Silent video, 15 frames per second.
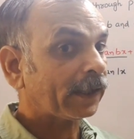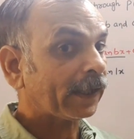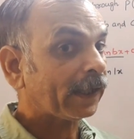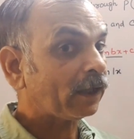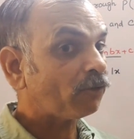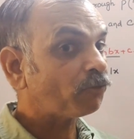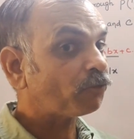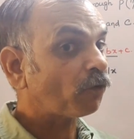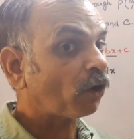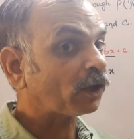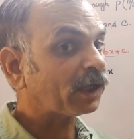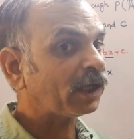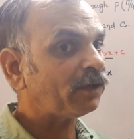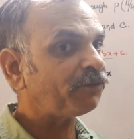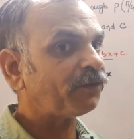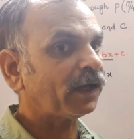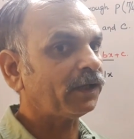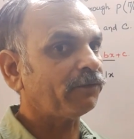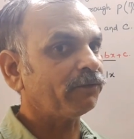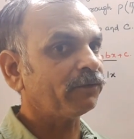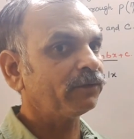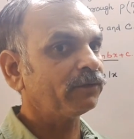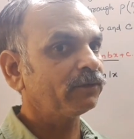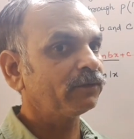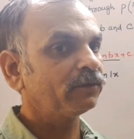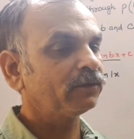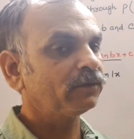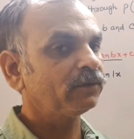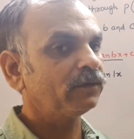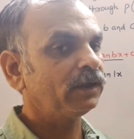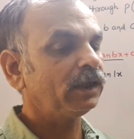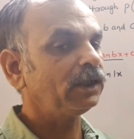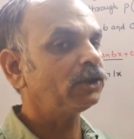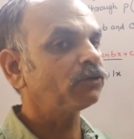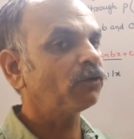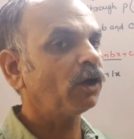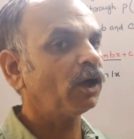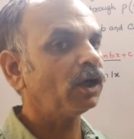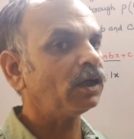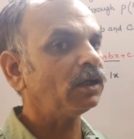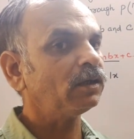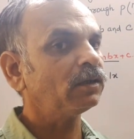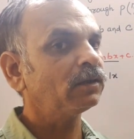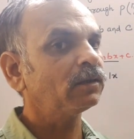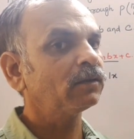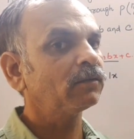Tan 45 is what?